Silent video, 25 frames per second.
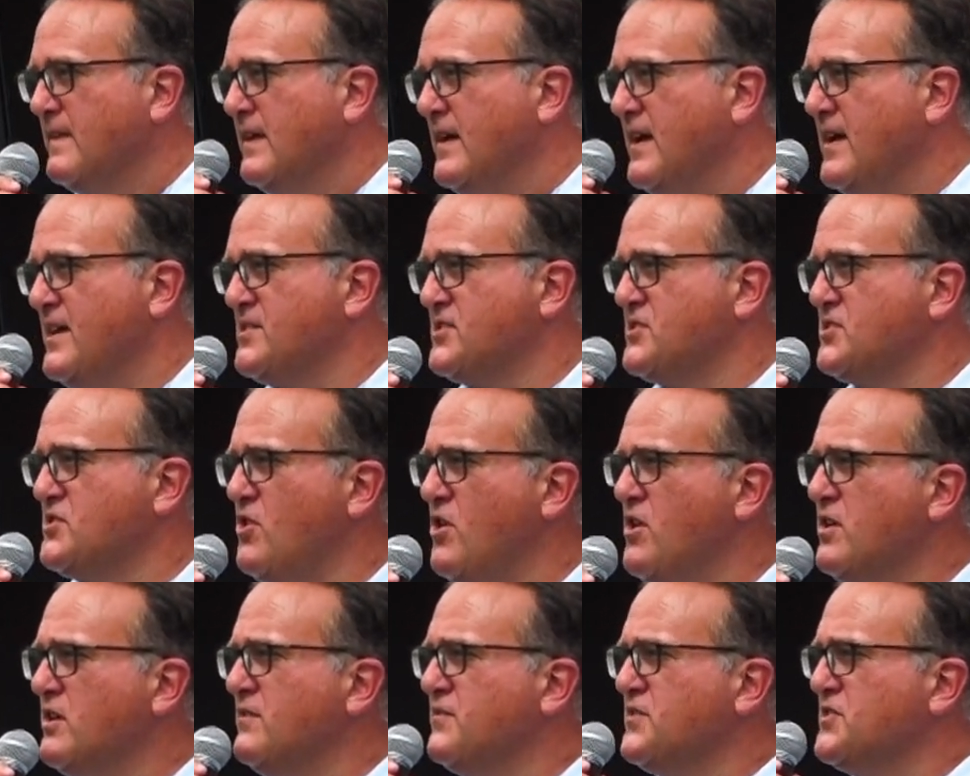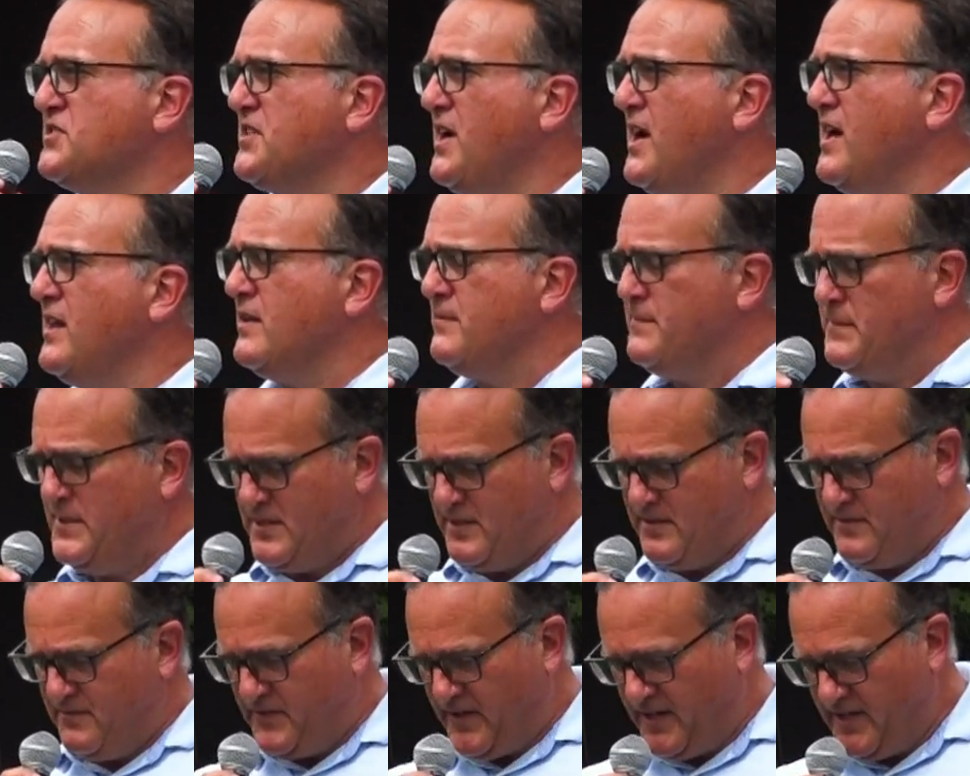As Song of Solomon
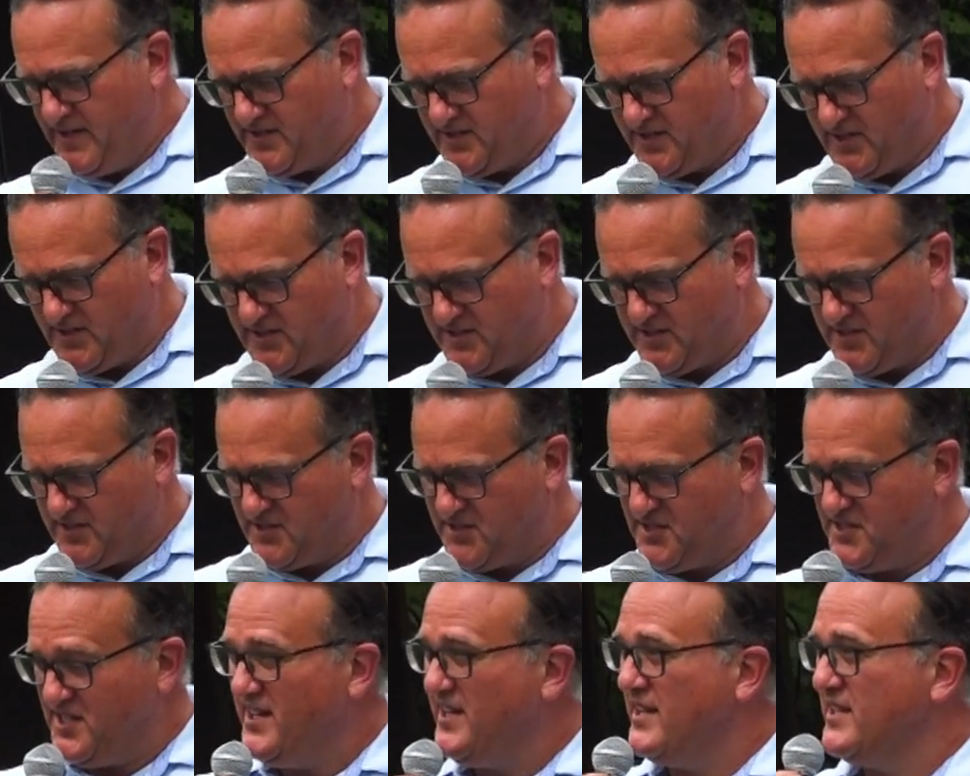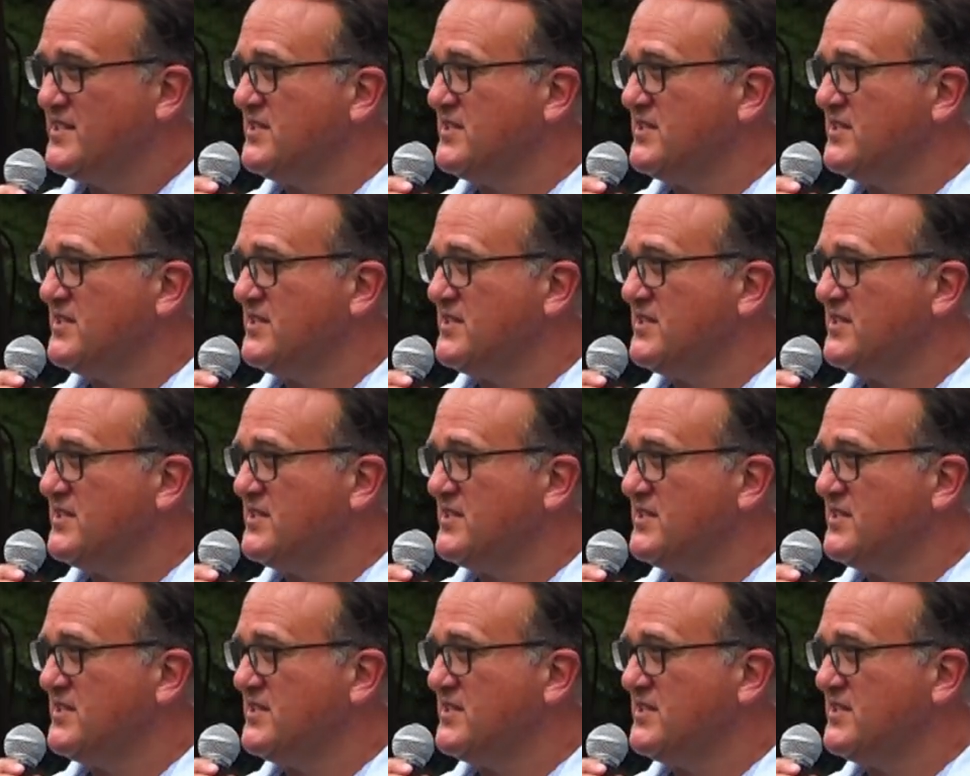invites us to see,